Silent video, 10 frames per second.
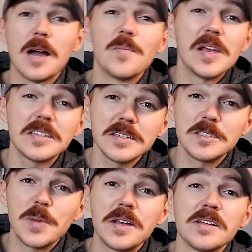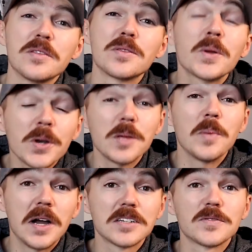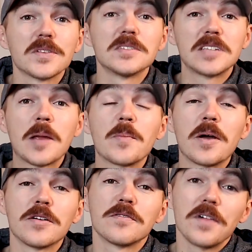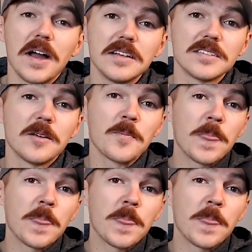I'm basically spending $30 for the same amount of flies.